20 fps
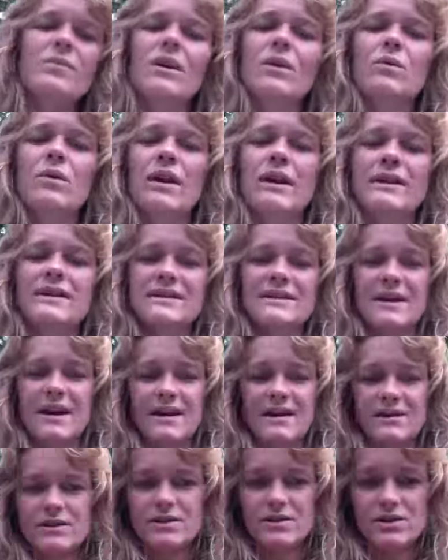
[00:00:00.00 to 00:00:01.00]
what I
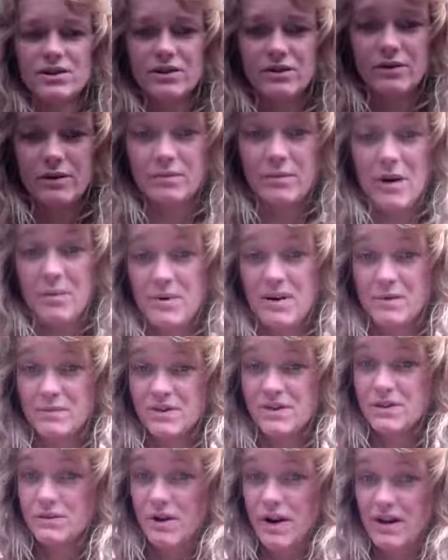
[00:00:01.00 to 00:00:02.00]
decided to do, and maybe I'm
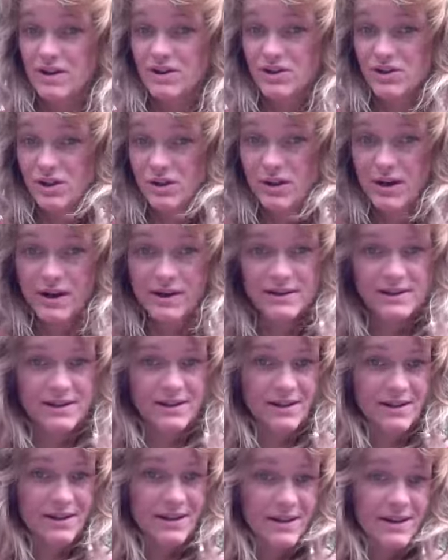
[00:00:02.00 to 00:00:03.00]
just
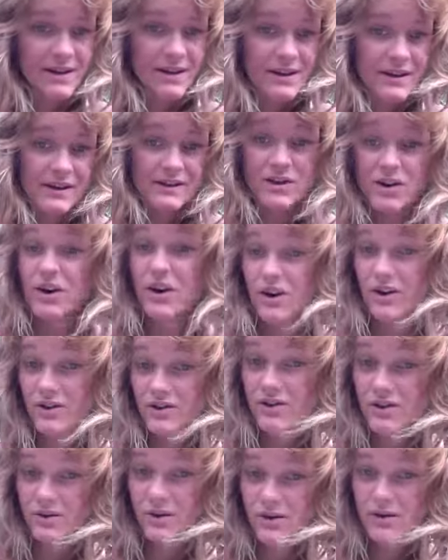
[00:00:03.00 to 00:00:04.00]
rationalizing, it's hard
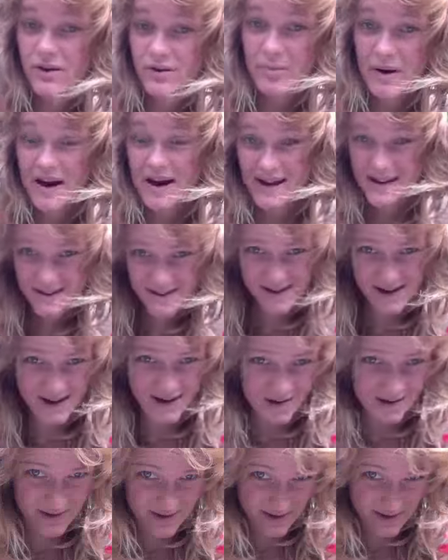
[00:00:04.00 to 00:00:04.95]
to grow your bangs out.